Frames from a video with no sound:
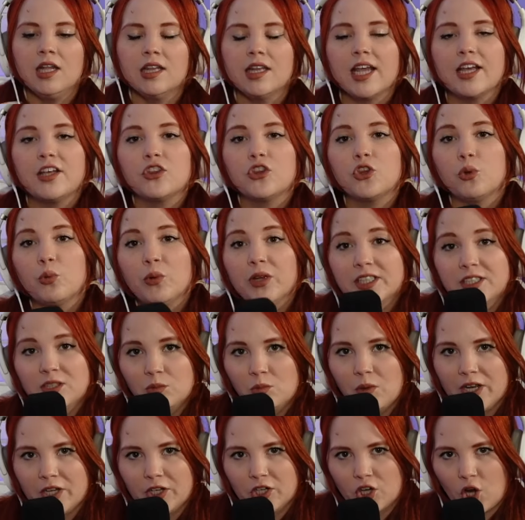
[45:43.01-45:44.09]
Like, the reason
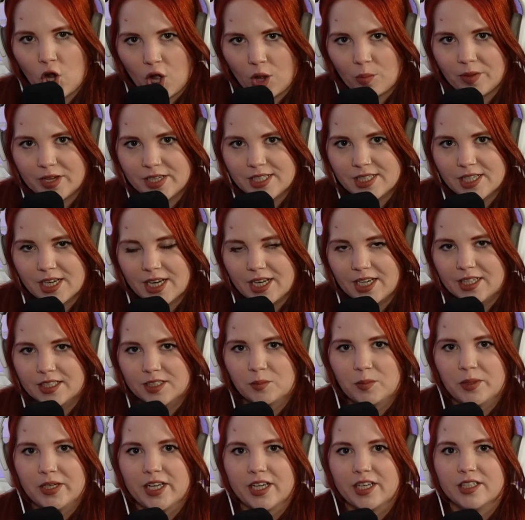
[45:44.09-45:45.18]
why you're commenting is
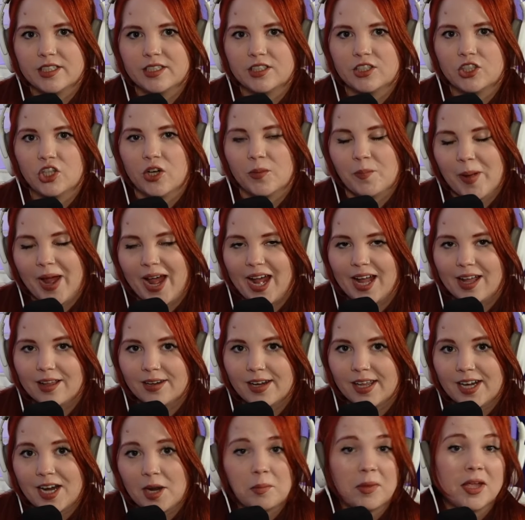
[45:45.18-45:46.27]
because you're mad.
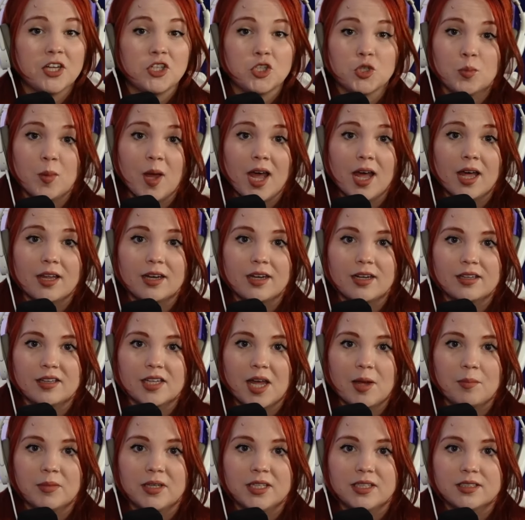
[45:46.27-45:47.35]
And I made you mad. And
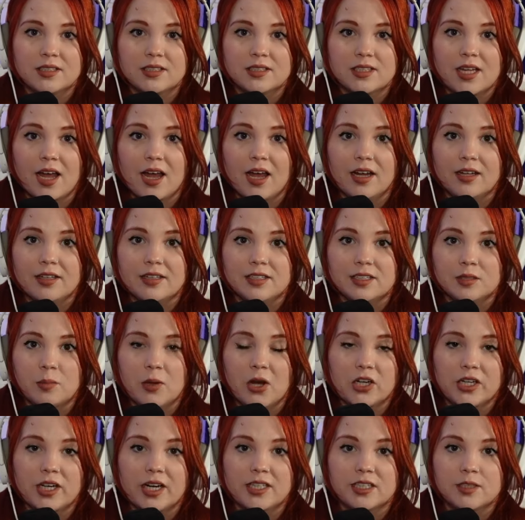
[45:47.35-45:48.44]
that means that this
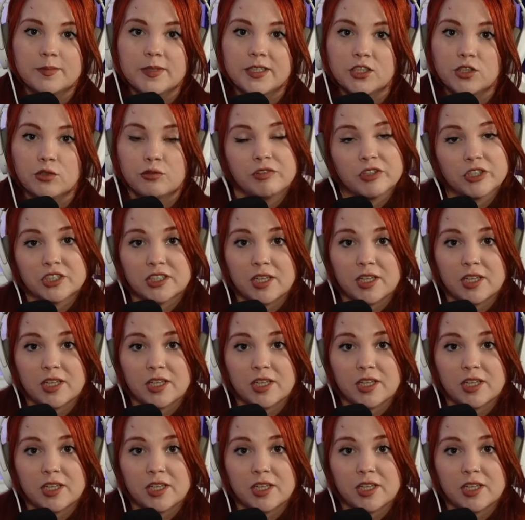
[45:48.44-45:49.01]
podcast makes you feel